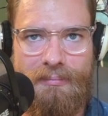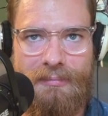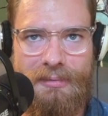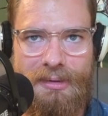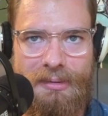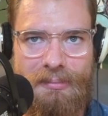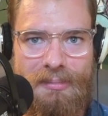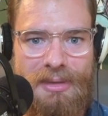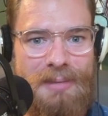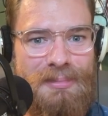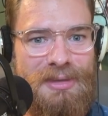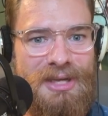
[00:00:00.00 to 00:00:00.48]

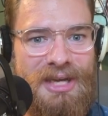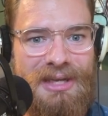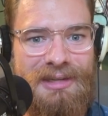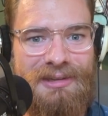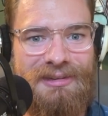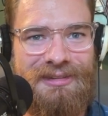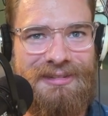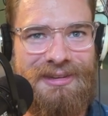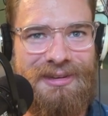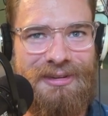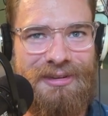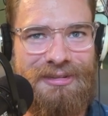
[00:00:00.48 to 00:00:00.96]
maybe I
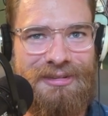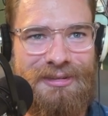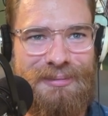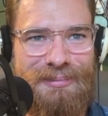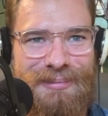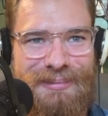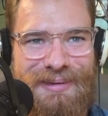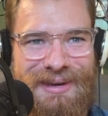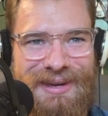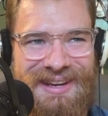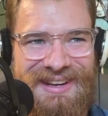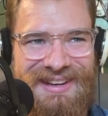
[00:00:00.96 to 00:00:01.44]
can steal
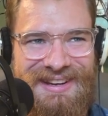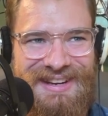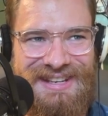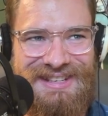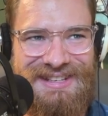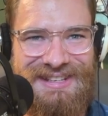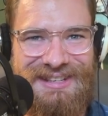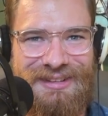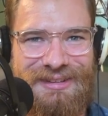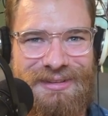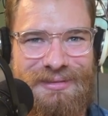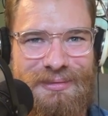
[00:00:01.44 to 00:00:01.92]
some uh,
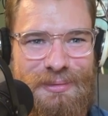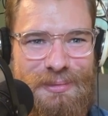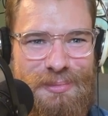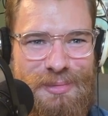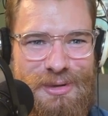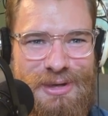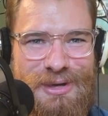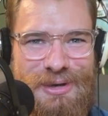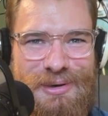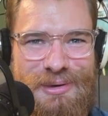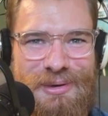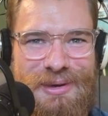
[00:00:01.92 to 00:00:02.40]
ideas from
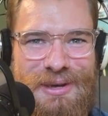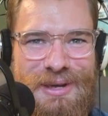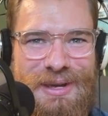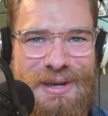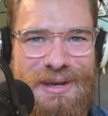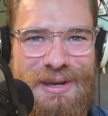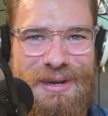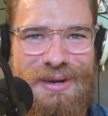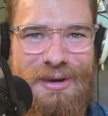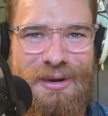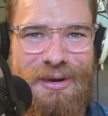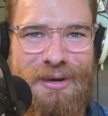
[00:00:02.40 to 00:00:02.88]
you,
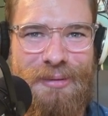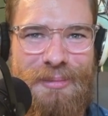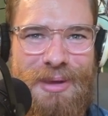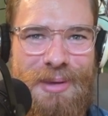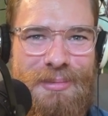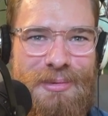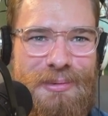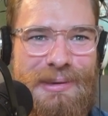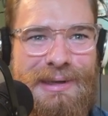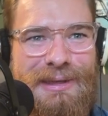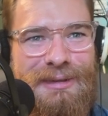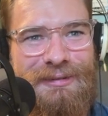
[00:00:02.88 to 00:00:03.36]
or
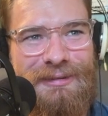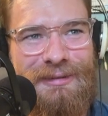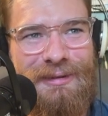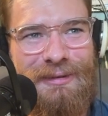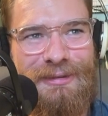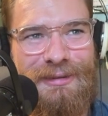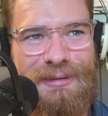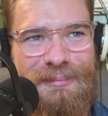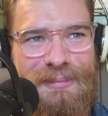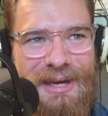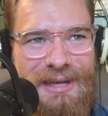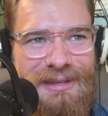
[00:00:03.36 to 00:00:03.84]
maybe we can steal
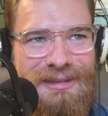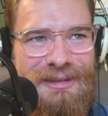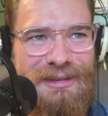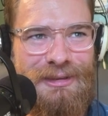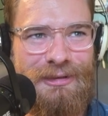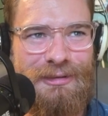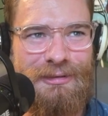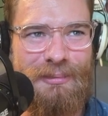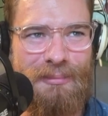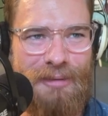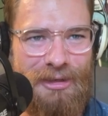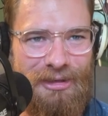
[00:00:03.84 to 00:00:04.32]
some
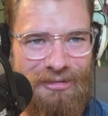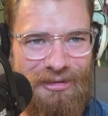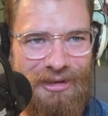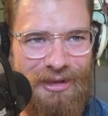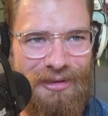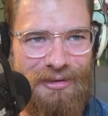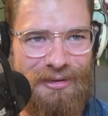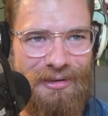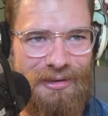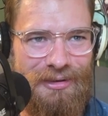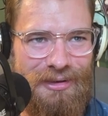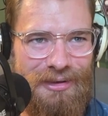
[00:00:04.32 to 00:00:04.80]
ideas from each
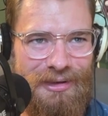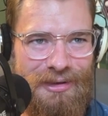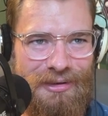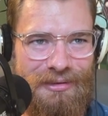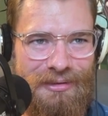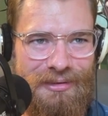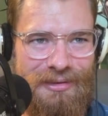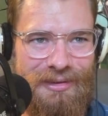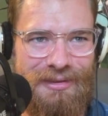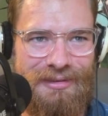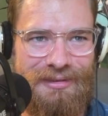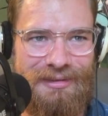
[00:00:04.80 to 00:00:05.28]
other. You
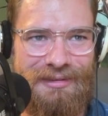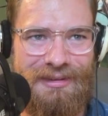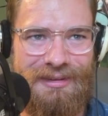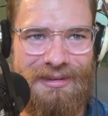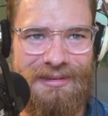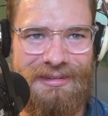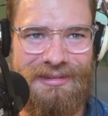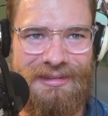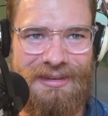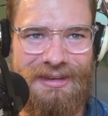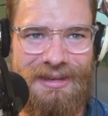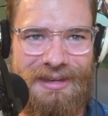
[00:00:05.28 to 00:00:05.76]
know, this
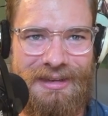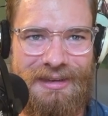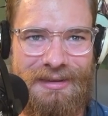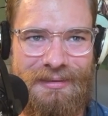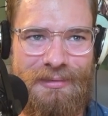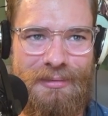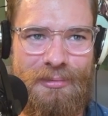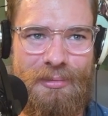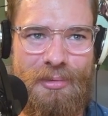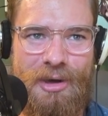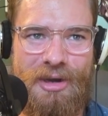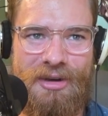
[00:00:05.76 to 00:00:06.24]
is uh,
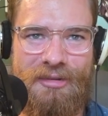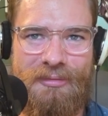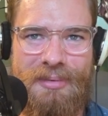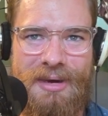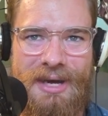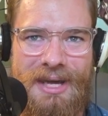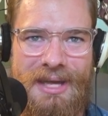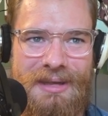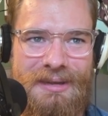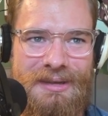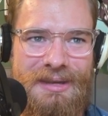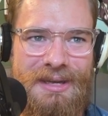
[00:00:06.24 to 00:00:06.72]
one of
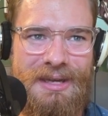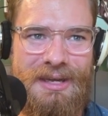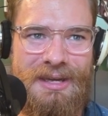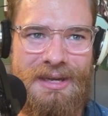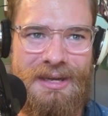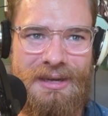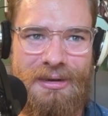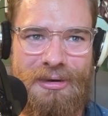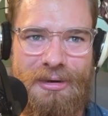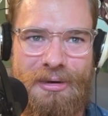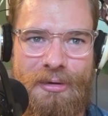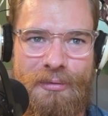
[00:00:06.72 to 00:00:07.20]
my
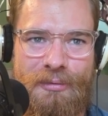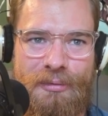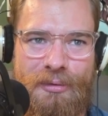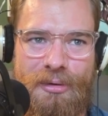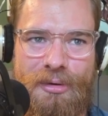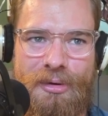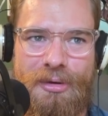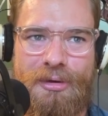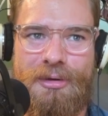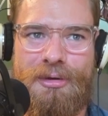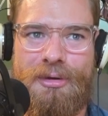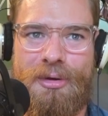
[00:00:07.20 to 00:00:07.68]

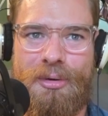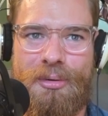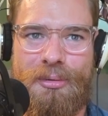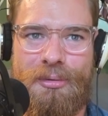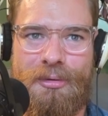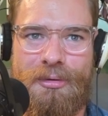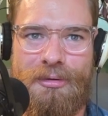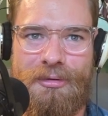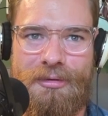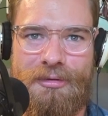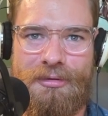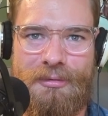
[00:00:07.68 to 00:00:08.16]
overall
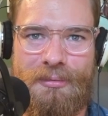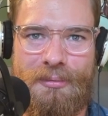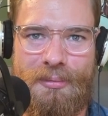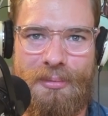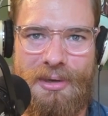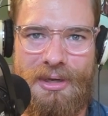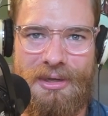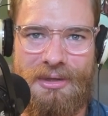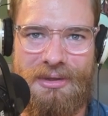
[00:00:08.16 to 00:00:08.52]
goals with